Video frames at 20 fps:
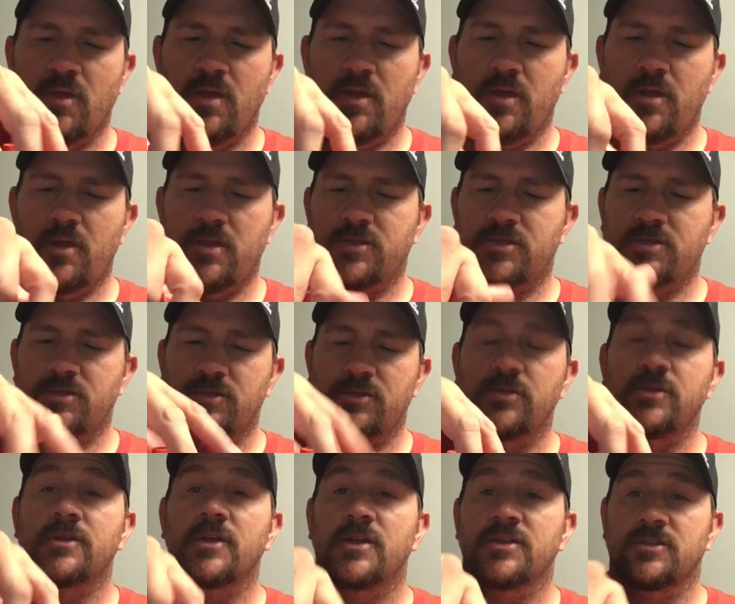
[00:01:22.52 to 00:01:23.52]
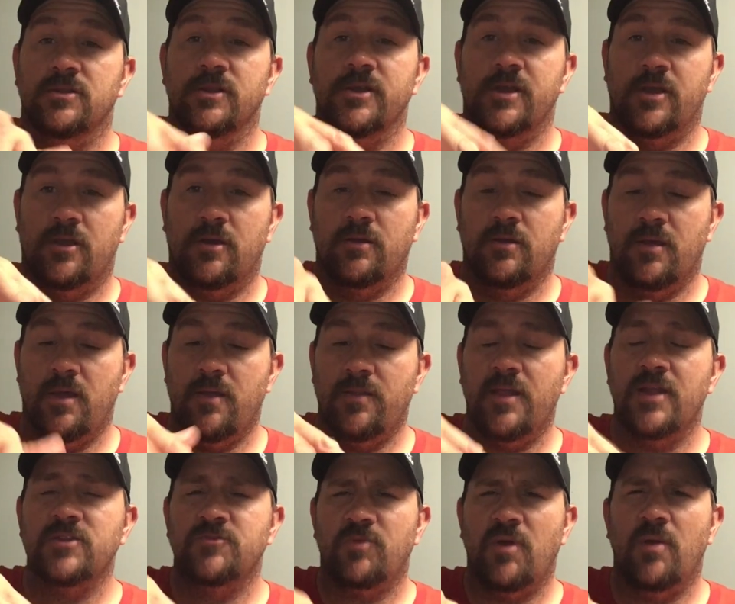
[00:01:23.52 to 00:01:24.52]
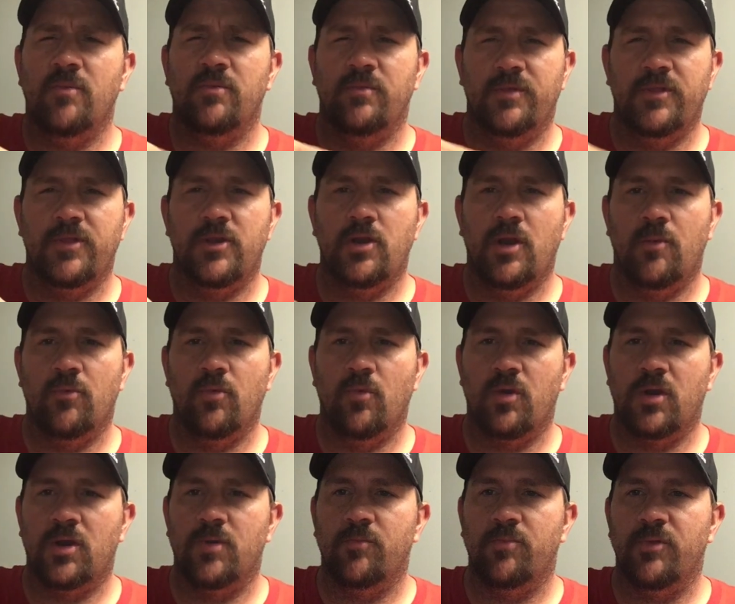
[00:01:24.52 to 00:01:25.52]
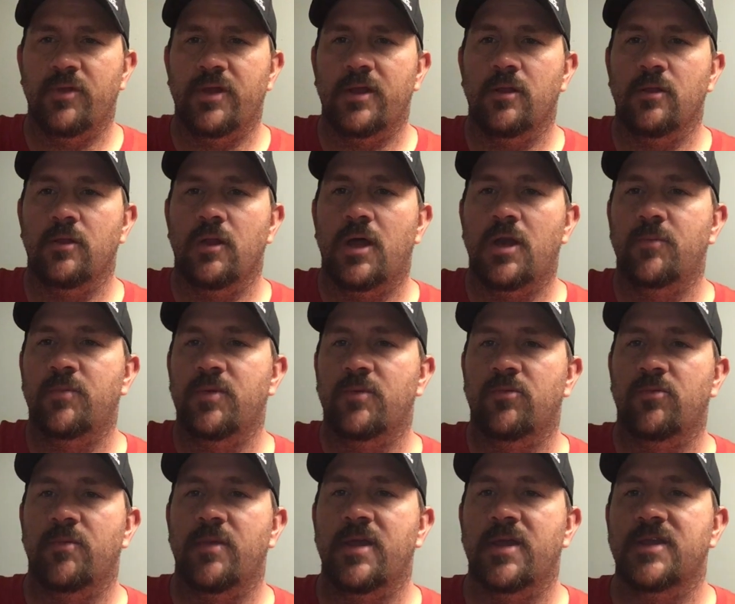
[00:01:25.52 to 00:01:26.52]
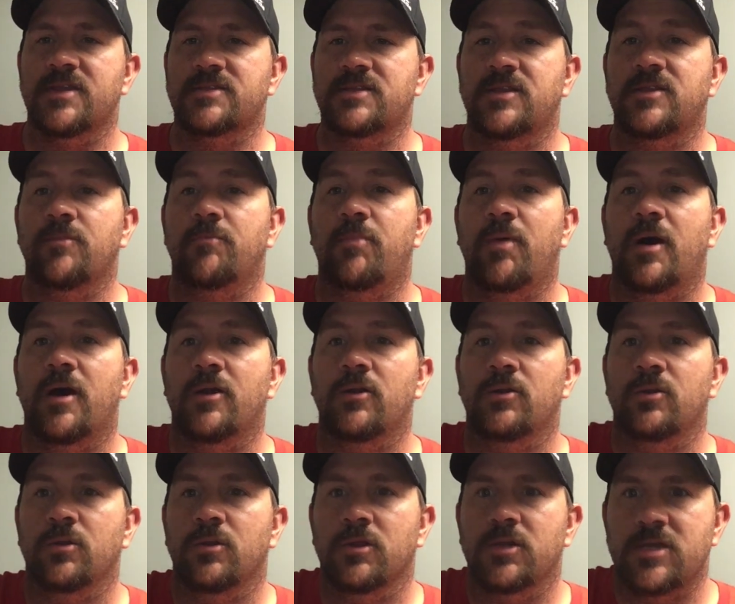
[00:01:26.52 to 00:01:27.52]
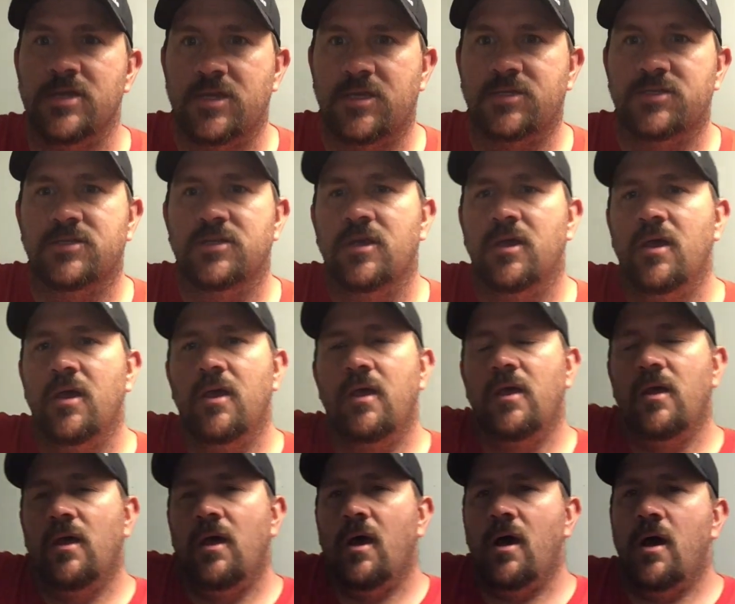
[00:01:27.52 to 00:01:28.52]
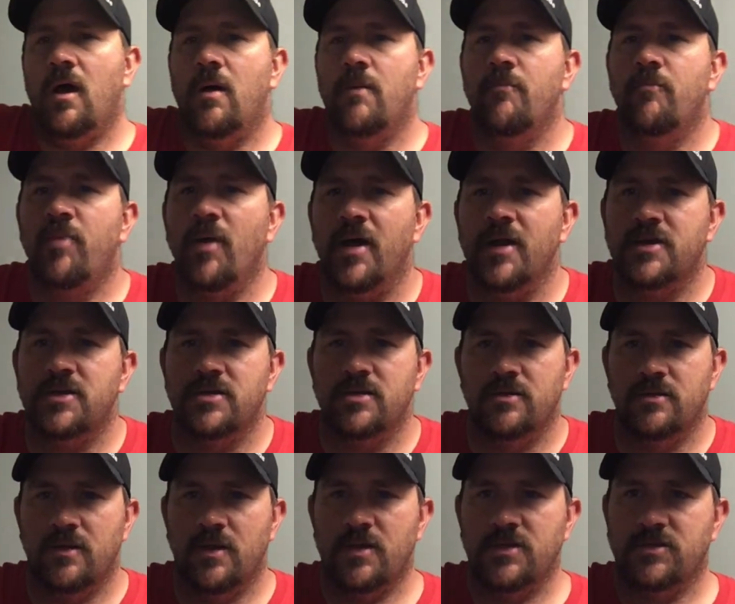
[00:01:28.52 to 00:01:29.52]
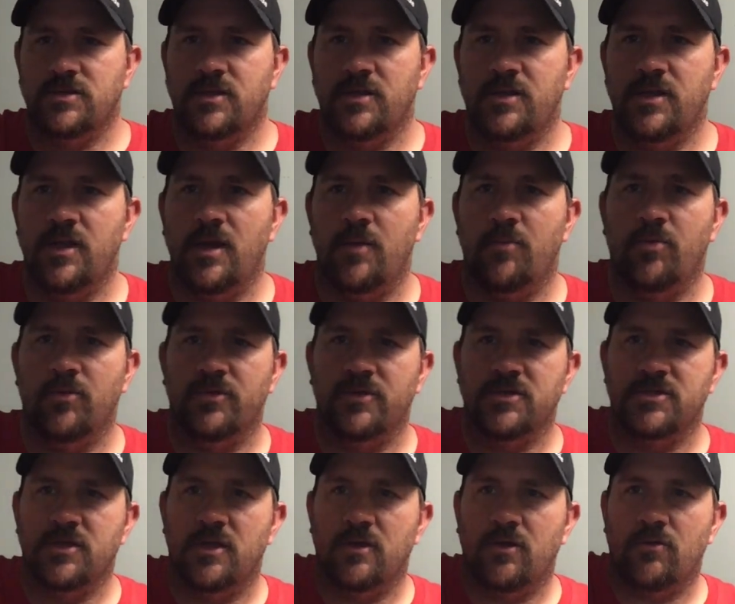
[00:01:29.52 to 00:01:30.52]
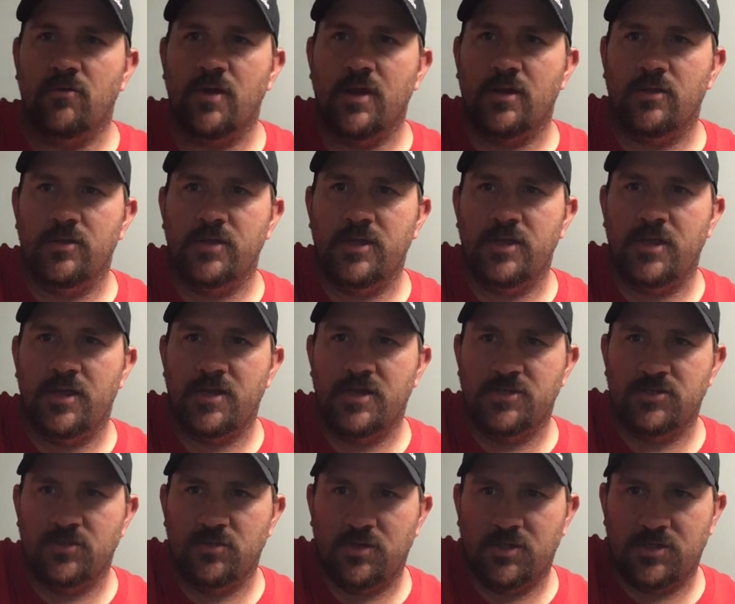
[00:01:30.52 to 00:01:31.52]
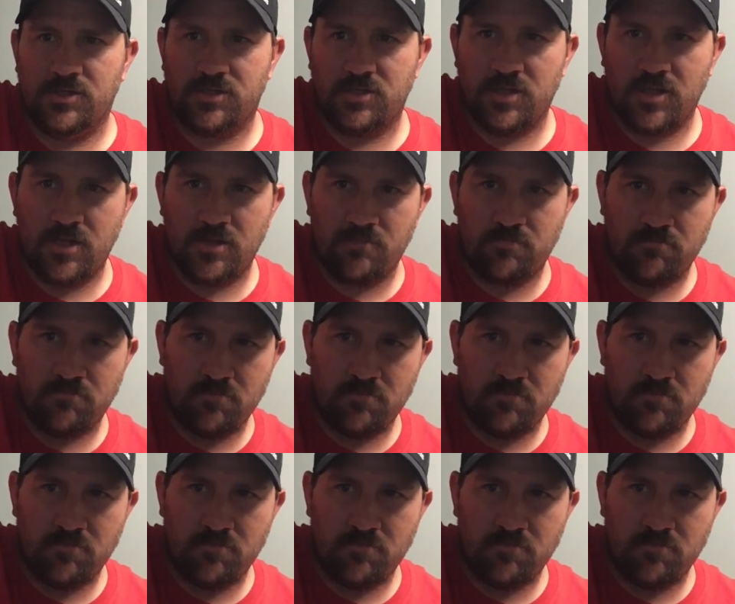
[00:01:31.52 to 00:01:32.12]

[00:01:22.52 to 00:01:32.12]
it does leak, and that's probably the #1 complaint a lot of people make, is that the bottle leaks. But as I did, I put this on correctly, and as you can see,